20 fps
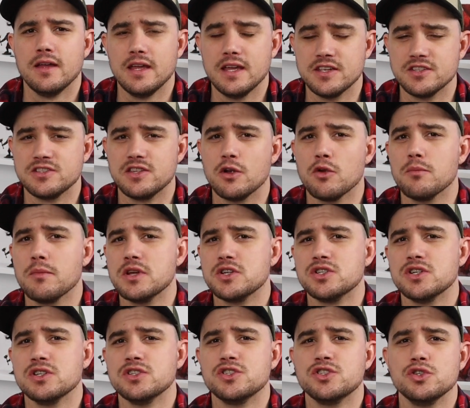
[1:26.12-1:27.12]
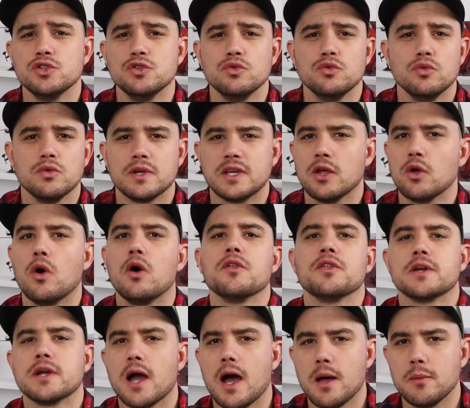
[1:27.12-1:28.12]
Is their mission to kill all
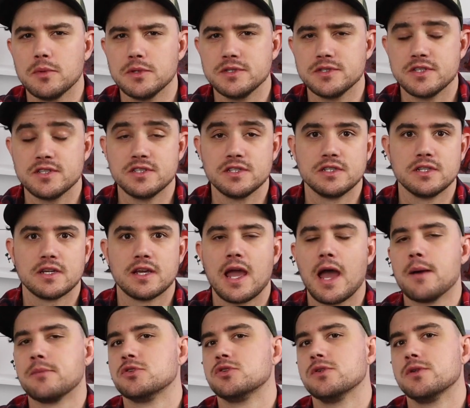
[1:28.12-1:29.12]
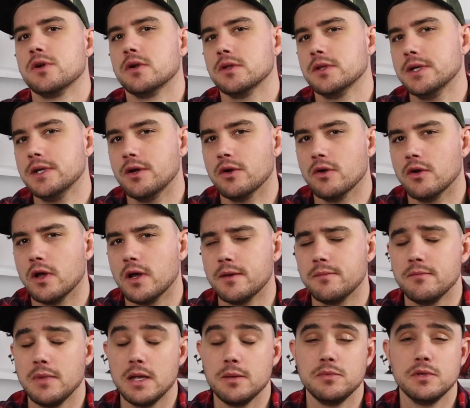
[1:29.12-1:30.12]
the goblins? Is it to capture their leader?
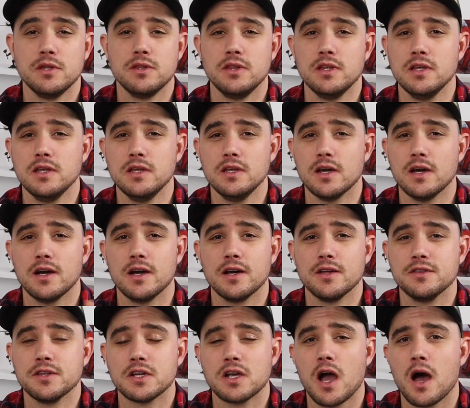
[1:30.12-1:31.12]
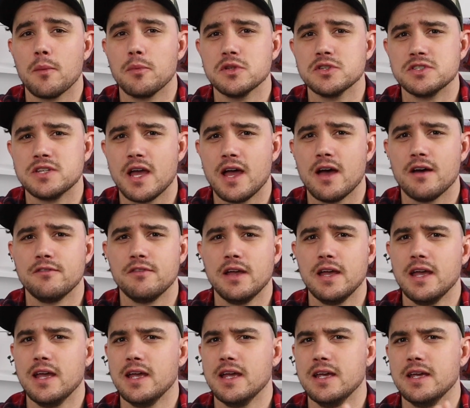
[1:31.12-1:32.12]
Maybe the goblins have
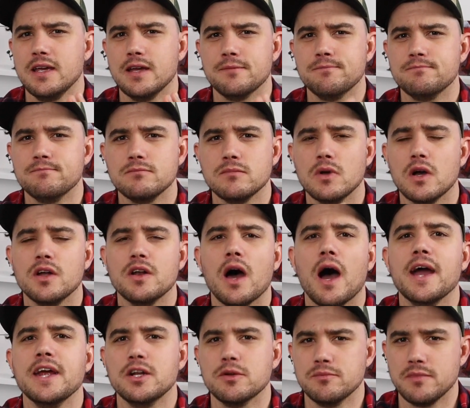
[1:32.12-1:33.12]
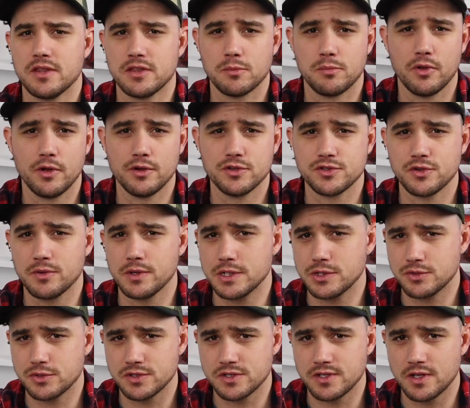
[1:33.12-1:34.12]
an item that the players are
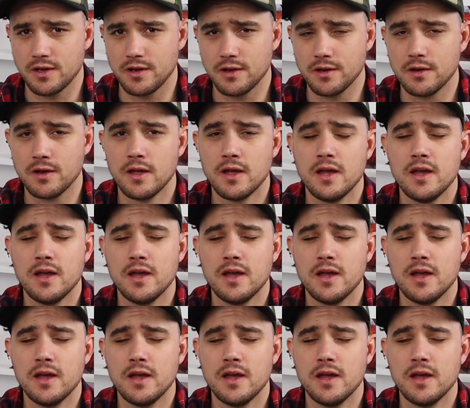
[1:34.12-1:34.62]
interested in.